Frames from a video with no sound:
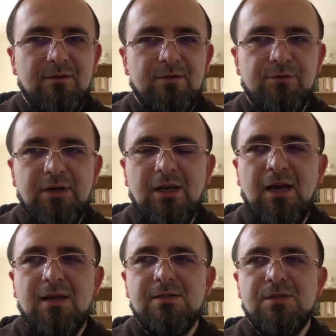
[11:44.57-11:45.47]

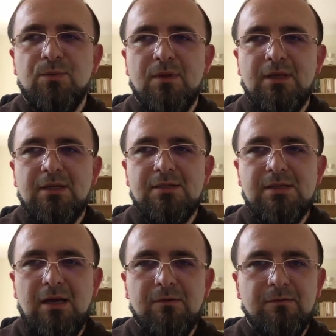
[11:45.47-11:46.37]
realizes within
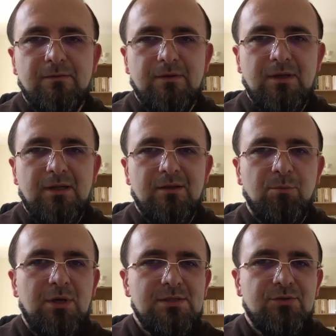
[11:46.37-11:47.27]
itself the
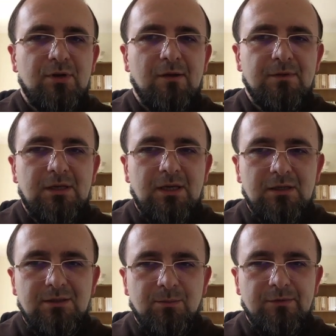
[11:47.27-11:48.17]
mystery of the
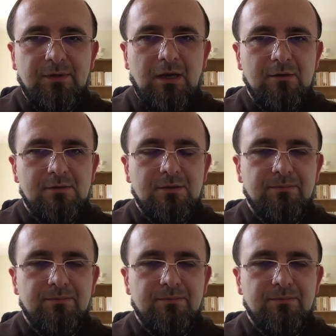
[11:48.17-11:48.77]
kingdom of God